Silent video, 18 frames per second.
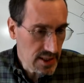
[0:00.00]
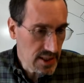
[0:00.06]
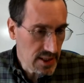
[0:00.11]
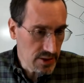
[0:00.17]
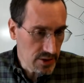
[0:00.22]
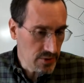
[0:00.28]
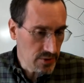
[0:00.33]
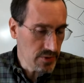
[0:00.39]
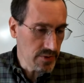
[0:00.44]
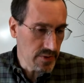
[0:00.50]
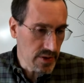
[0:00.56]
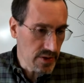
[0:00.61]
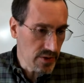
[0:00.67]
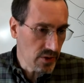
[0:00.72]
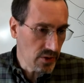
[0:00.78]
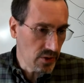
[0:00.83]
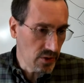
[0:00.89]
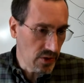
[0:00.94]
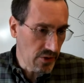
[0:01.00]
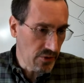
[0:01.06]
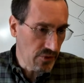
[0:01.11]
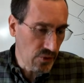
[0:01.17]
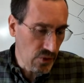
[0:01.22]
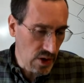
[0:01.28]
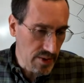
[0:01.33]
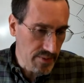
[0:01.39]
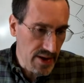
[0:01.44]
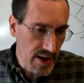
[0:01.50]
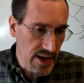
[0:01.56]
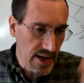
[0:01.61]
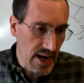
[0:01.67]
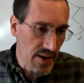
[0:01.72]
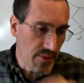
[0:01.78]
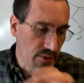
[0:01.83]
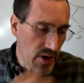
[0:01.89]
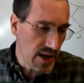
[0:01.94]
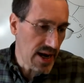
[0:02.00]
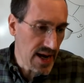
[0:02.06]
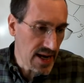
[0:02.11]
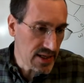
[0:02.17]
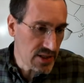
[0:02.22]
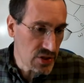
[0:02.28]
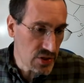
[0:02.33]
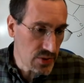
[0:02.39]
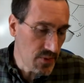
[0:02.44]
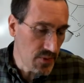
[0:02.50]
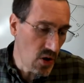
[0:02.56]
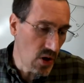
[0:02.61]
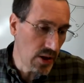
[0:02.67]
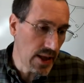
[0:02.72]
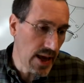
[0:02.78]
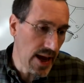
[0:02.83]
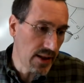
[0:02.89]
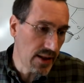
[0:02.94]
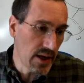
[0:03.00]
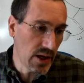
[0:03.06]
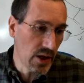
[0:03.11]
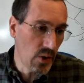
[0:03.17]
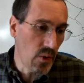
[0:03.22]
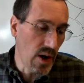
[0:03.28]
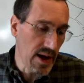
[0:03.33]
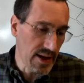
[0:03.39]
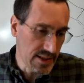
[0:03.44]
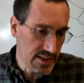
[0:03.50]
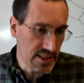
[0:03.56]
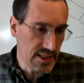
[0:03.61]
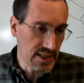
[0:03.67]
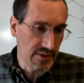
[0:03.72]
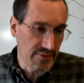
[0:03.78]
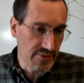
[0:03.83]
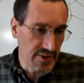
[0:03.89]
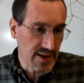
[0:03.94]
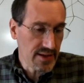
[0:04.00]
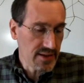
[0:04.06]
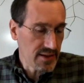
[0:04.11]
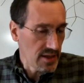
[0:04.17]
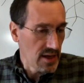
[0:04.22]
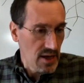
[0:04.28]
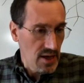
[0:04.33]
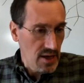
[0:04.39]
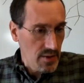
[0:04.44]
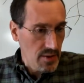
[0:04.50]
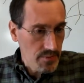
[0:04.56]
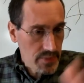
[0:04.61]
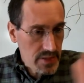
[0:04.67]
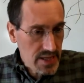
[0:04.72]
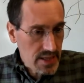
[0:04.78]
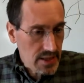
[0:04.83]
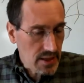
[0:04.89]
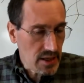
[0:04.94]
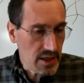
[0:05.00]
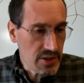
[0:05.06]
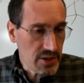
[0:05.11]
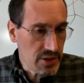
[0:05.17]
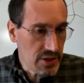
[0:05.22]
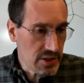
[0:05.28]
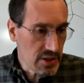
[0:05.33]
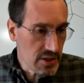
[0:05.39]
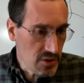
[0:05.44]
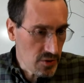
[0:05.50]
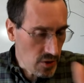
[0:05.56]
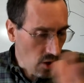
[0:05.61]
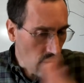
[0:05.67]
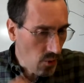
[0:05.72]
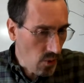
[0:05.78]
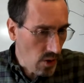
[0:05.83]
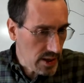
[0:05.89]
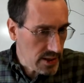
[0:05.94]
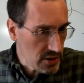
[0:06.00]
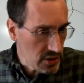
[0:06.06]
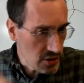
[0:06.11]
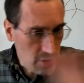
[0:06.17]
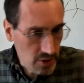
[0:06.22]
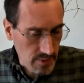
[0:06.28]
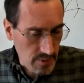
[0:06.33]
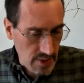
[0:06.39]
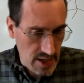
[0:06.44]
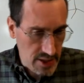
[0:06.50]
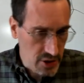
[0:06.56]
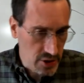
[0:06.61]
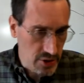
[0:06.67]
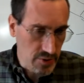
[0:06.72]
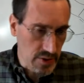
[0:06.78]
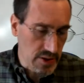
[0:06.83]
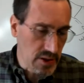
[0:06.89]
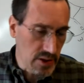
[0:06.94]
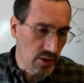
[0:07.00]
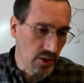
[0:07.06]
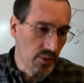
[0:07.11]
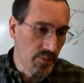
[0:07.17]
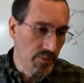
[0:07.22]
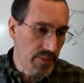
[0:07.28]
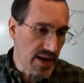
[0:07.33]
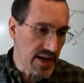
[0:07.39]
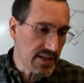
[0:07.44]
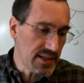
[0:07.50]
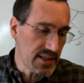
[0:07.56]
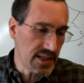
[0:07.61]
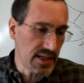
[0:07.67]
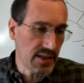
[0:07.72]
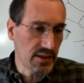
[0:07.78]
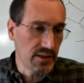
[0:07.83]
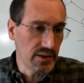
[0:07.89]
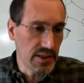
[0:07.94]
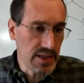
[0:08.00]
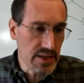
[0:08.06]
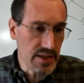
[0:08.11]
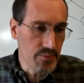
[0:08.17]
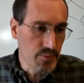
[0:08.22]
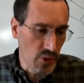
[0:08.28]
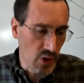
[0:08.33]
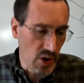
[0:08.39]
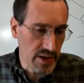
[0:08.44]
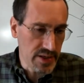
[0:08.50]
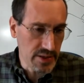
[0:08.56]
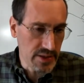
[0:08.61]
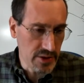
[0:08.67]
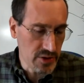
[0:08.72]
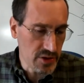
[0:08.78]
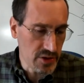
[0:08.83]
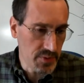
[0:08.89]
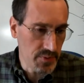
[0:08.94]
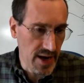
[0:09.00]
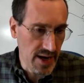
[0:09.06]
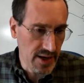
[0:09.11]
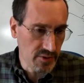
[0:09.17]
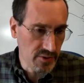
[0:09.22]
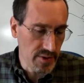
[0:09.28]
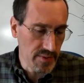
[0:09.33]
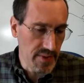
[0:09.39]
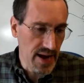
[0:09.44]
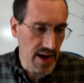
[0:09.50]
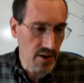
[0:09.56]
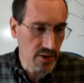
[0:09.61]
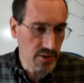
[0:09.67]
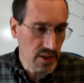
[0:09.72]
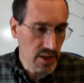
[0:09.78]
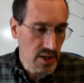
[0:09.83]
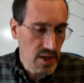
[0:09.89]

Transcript: in deuterochloroform, and I would add small aliquots of it because you don't want too much or it'll basically broaden your spectrum out.